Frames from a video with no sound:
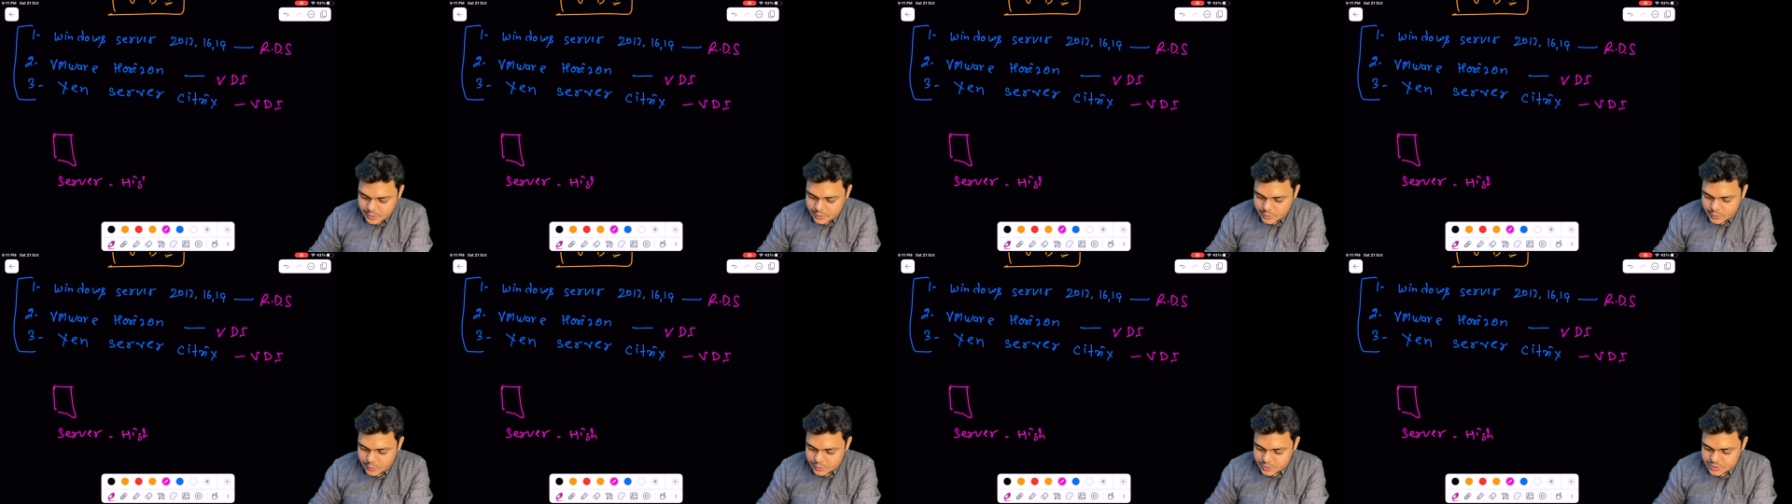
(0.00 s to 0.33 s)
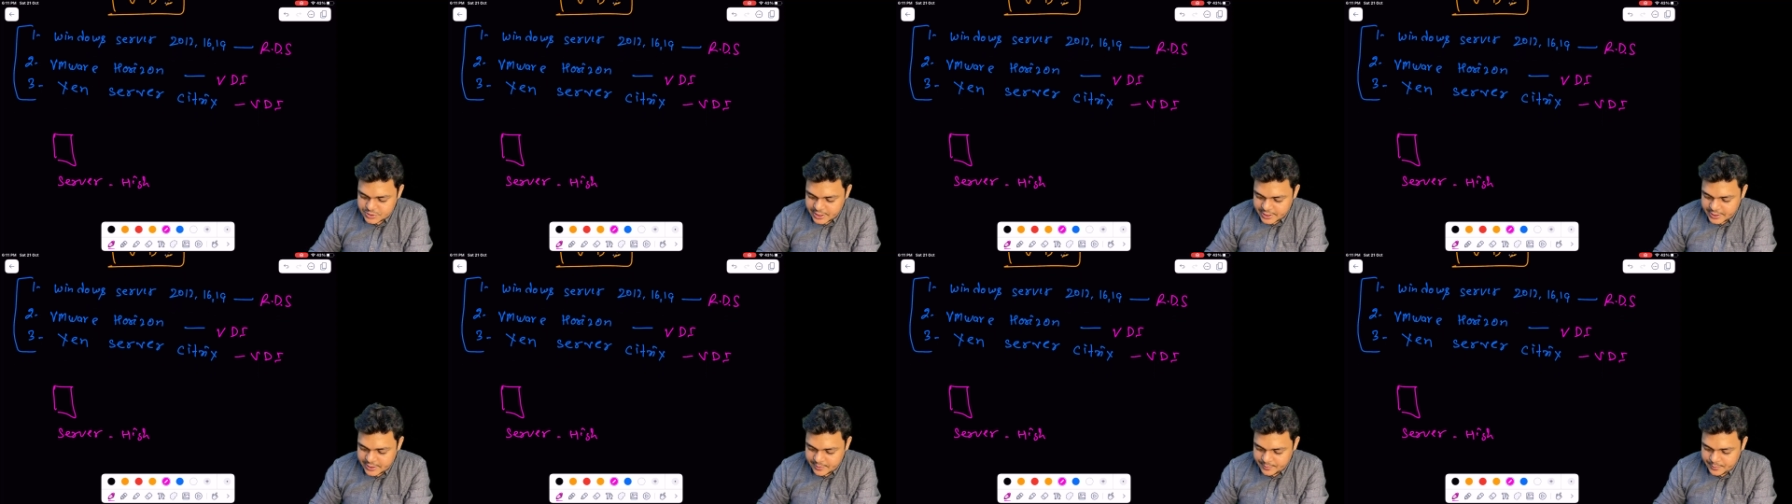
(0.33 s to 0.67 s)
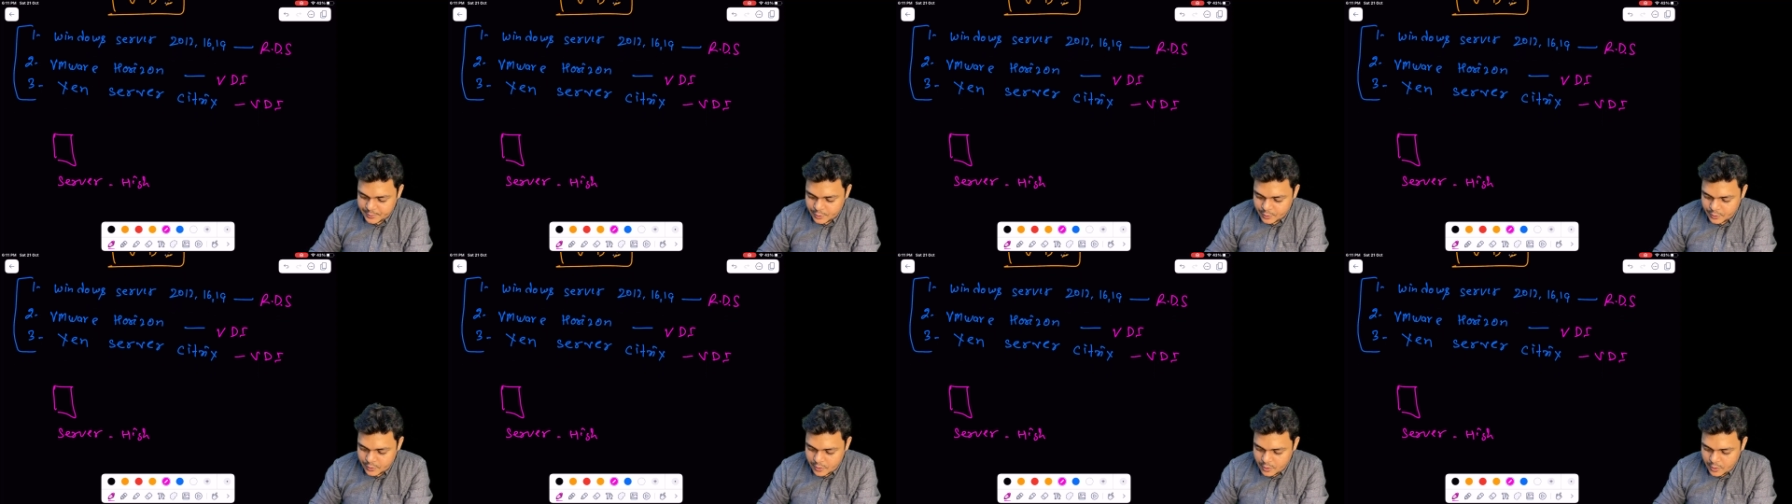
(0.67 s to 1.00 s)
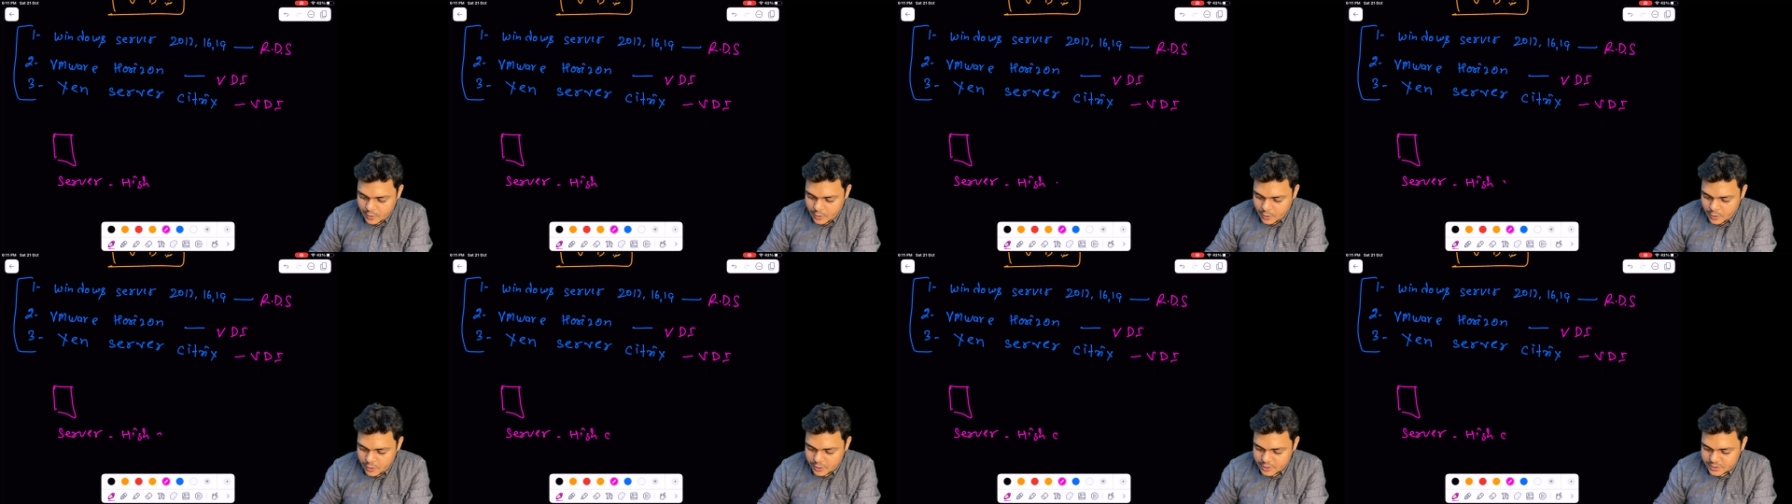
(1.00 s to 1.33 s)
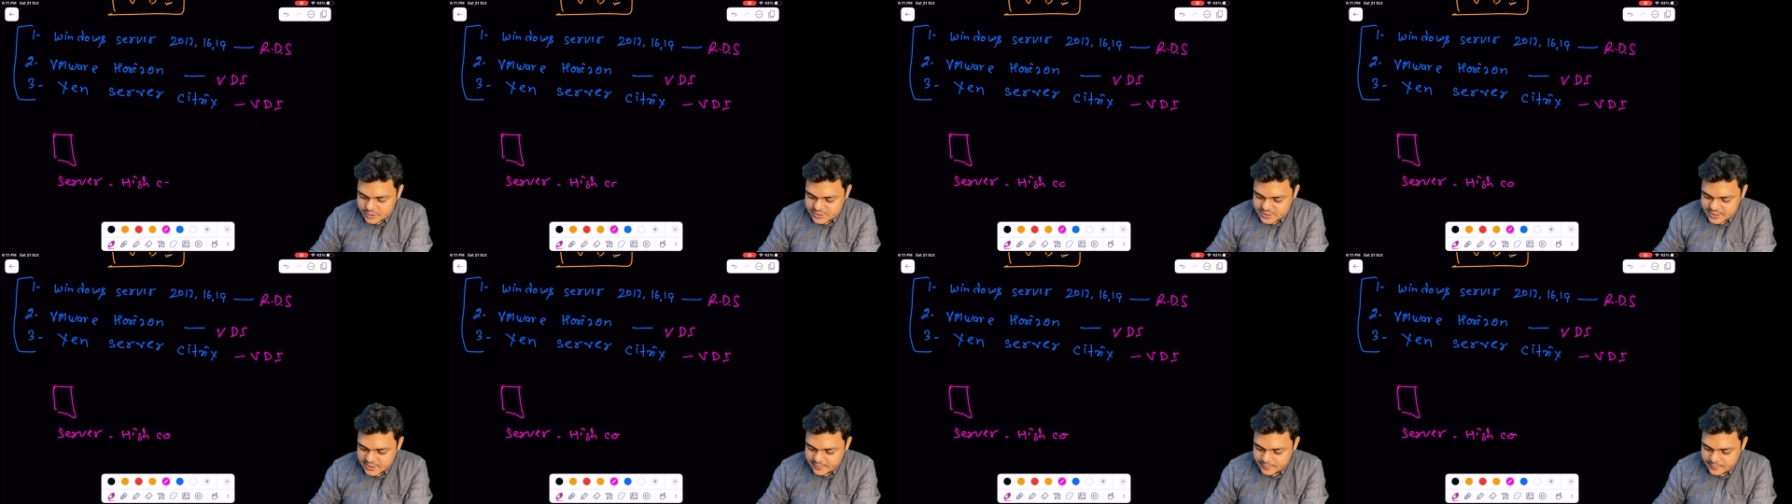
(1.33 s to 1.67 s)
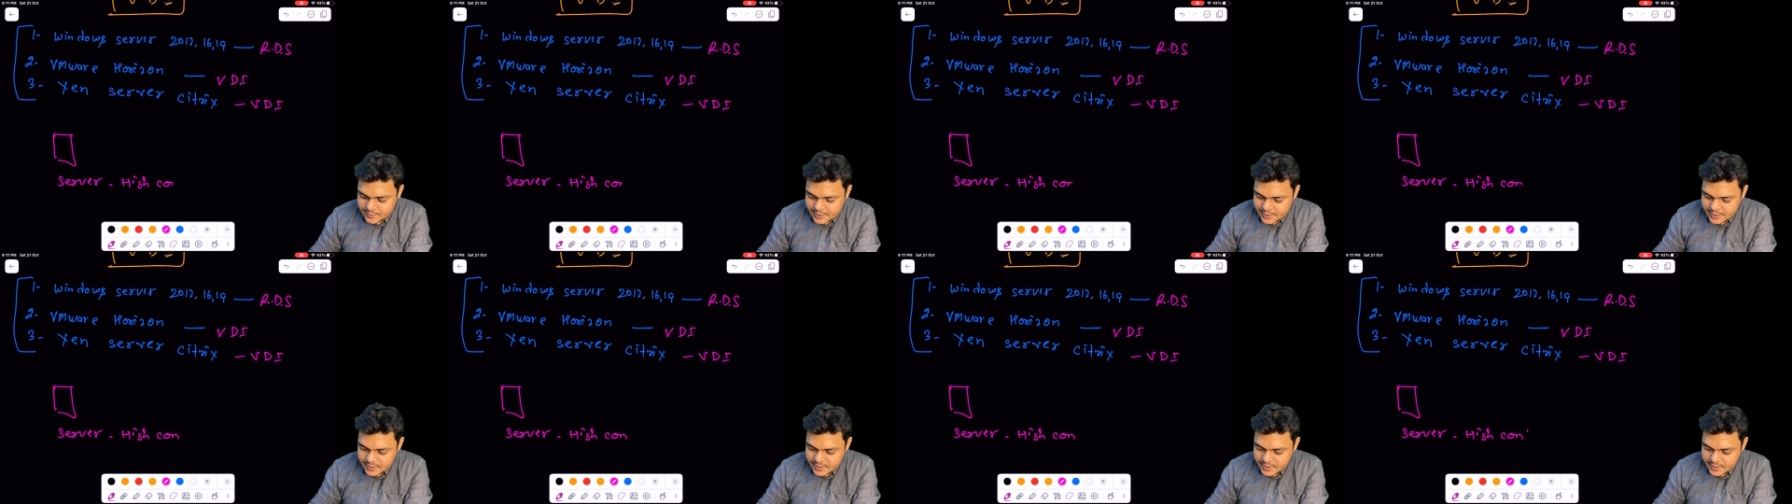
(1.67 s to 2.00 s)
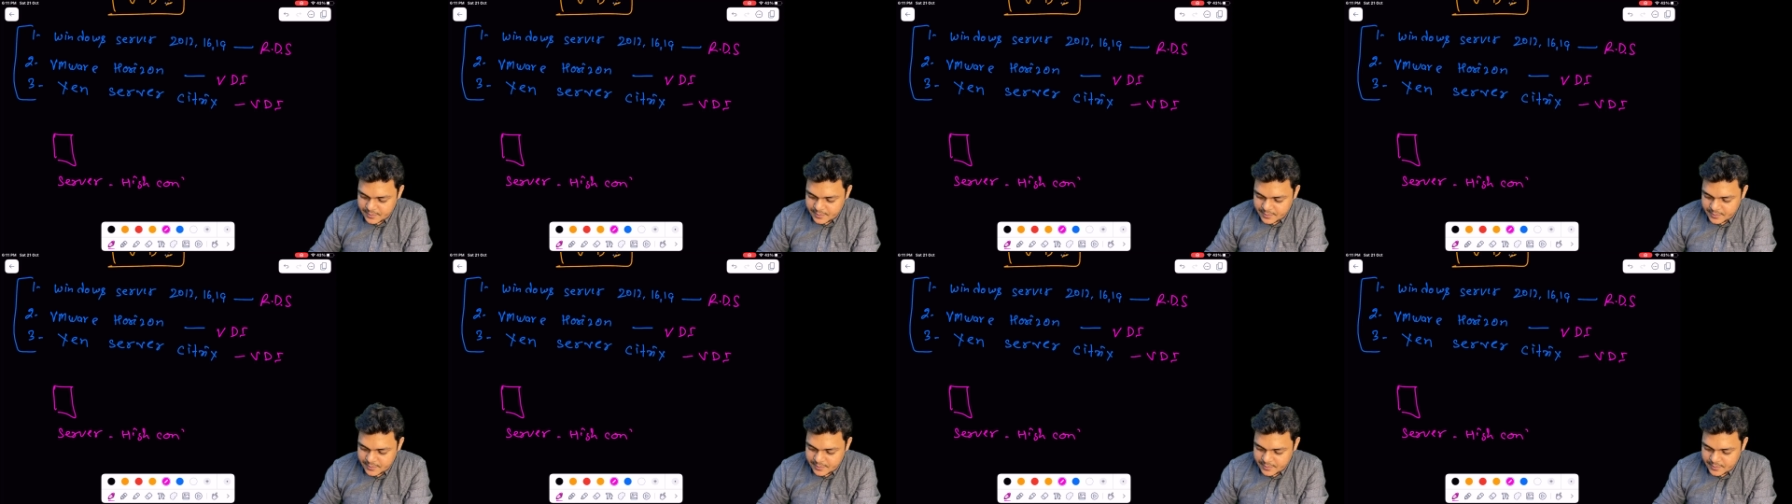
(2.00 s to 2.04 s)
to set up your own server